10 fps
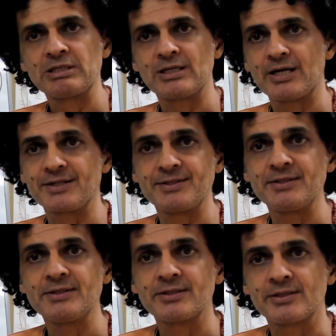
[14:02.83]

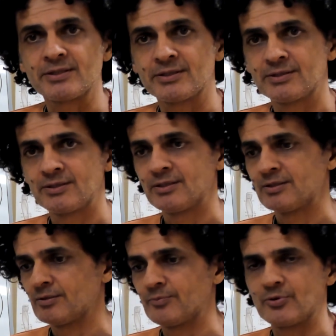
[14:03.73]
idea,
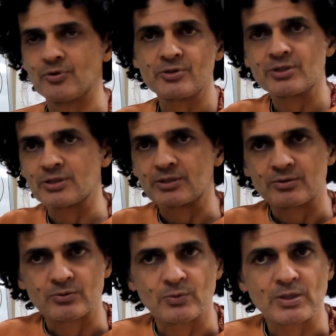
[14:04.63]

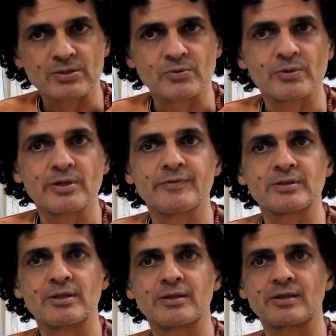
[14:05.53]
project, or whatsoever,
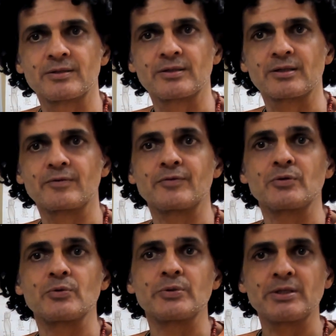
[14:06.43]
that can take
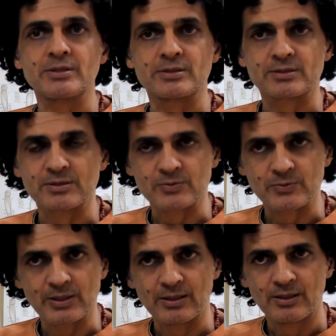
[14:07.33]
few years as
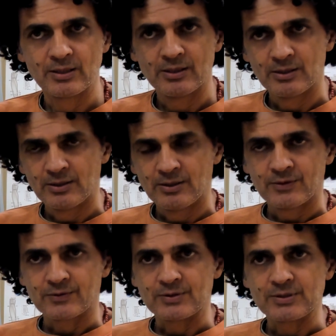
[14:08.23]
well.
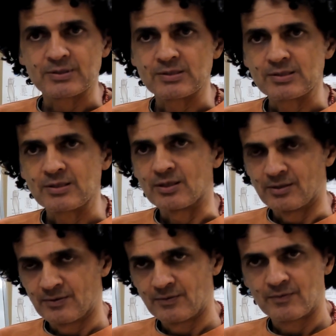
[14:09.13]
So this is the
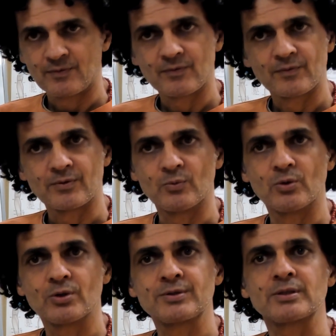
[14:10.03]

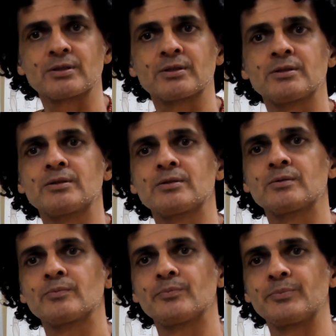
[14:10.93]
water
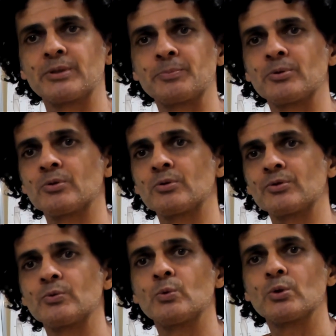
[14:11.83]
people,
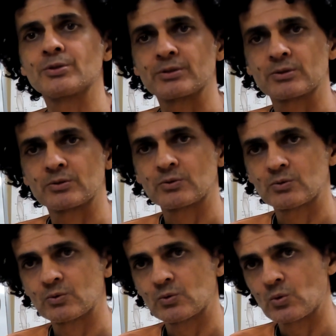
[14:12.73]
the water
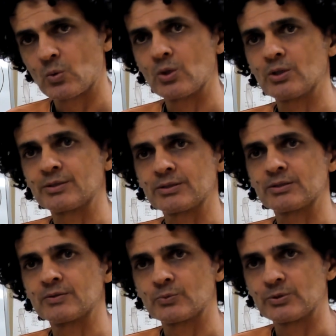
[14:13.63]

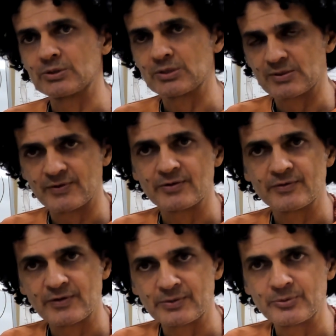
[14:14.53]
quality, which is very,
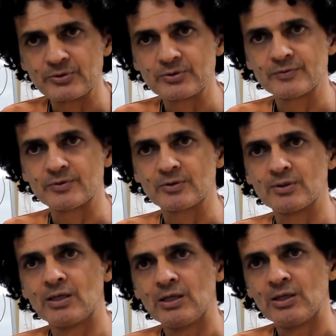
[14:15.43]
very beautiful.
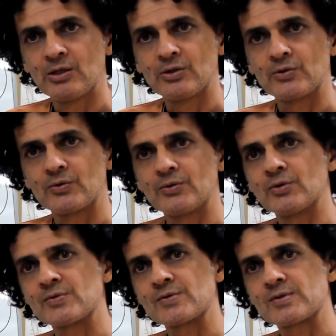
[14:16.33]
You
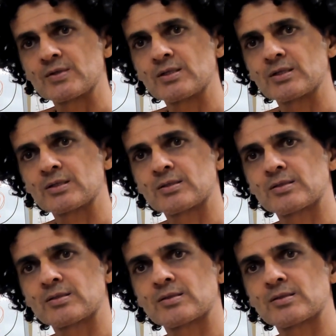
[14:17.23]
don't see it